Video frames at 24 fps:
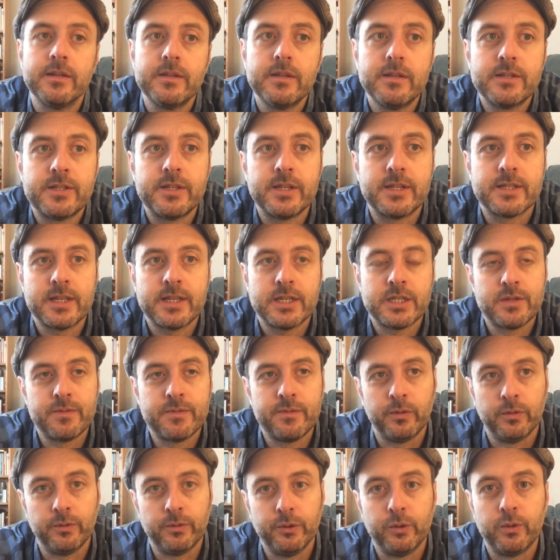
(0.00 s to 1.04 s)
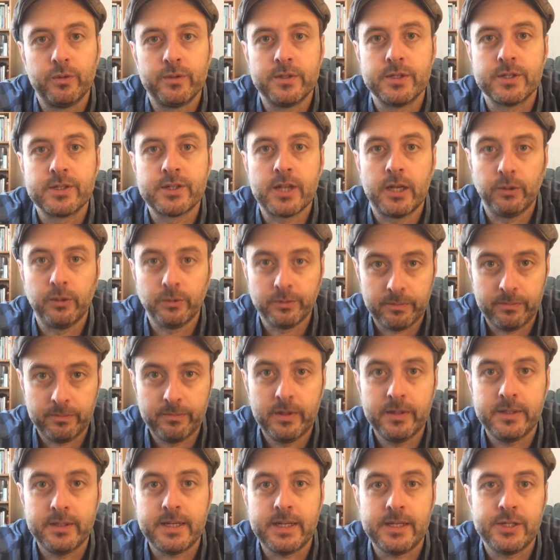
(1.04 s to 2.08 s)
successful Northern Soul
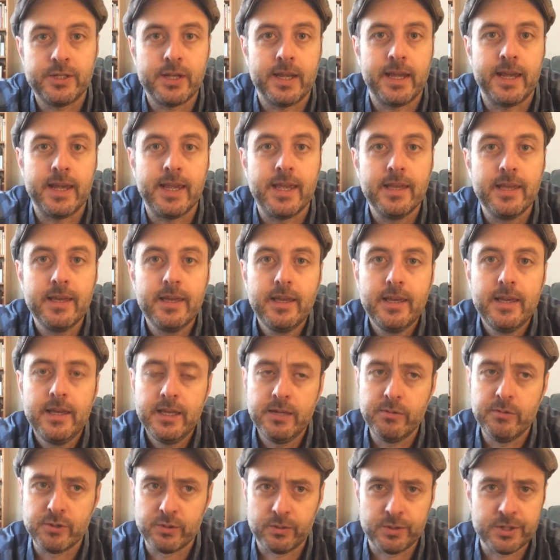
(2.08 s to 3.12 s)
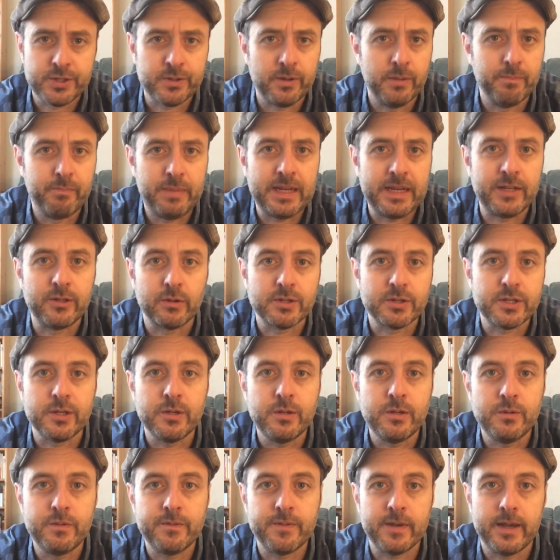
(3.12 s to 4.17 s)
DJ. He was also a big Doctor
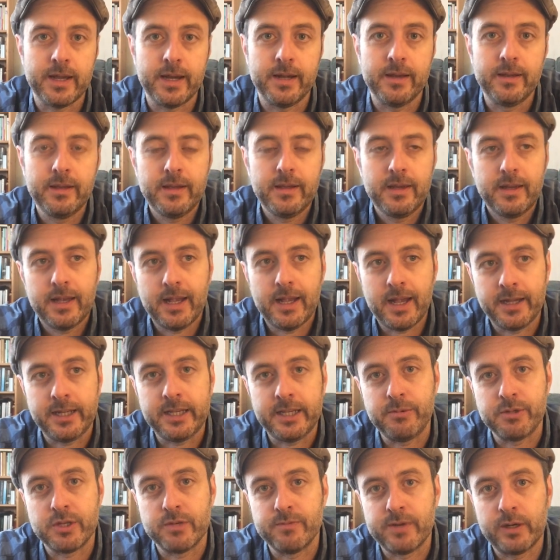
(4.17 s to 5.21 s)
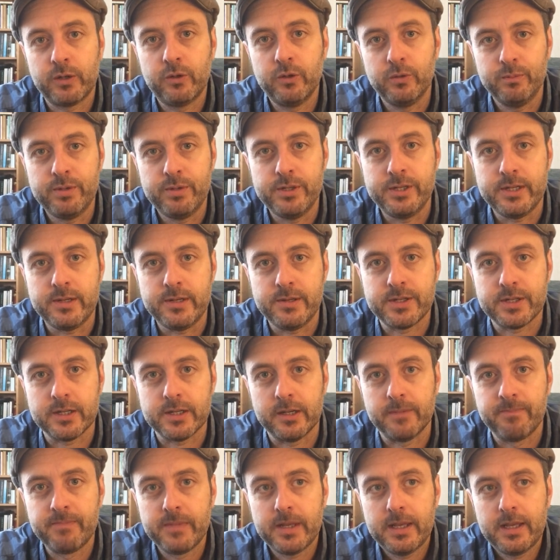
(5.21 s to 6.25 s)
Who fan, and he was a record
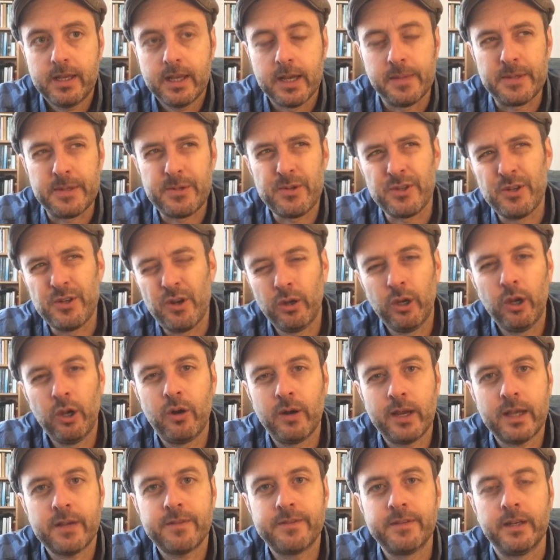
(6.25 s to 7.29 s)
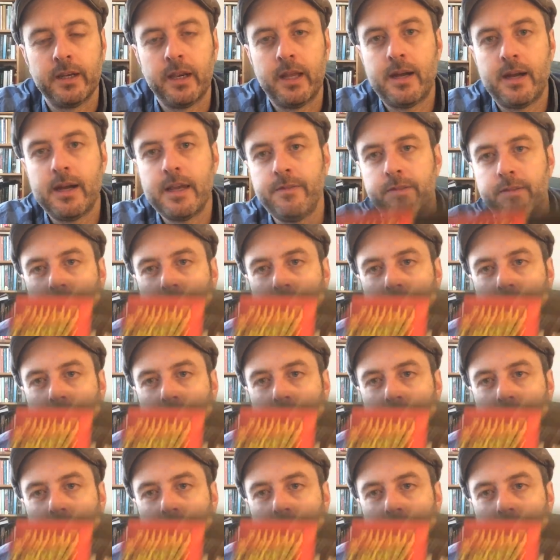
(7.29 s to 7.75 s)
producer. And this was not long after Live